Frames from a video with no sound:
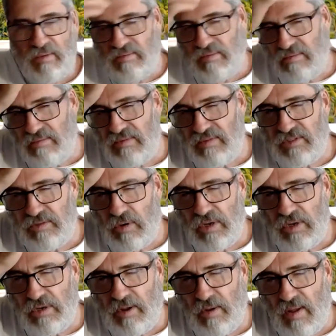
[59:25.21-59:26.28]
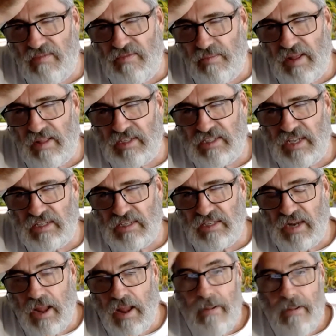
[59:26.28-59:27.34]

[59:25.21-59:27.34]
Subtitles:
I was talking to my wife about this yesterday,